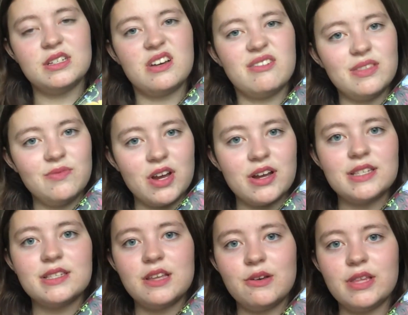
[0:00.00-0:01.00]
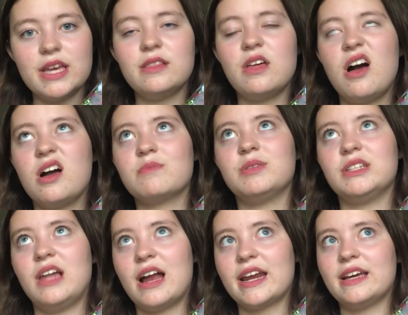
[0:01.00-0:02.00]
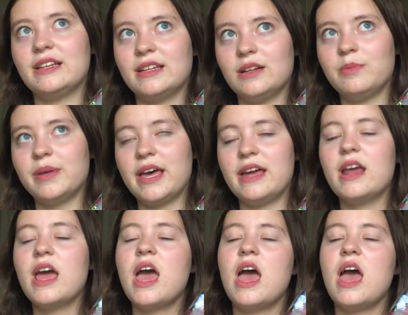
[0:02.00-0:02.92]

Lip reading: going very slowly along, plotting a little bit.